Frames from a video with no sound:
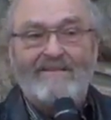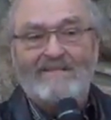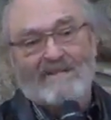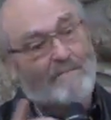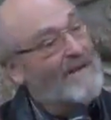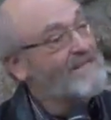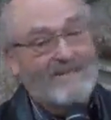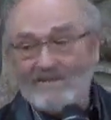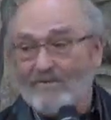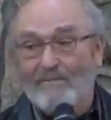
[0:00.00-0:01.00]
It's the
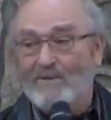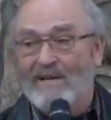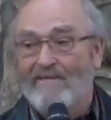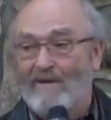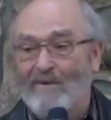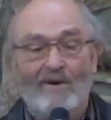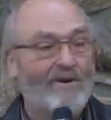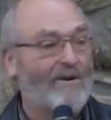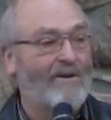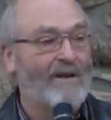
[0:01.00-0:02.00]
best description I've ever
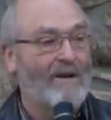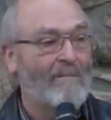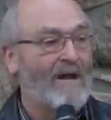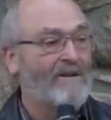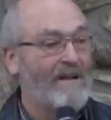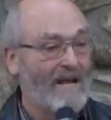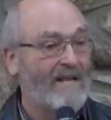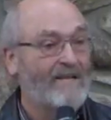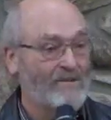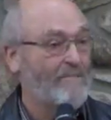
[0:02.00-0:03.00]
heard about
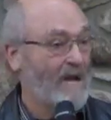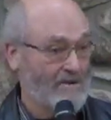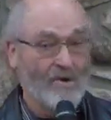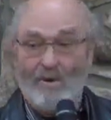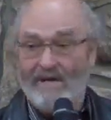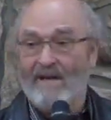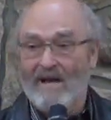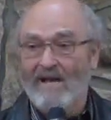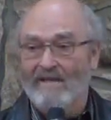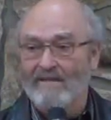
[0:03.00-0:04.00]
knowledge, about knowing
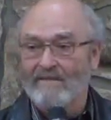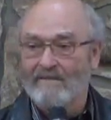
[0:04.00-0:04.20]
God.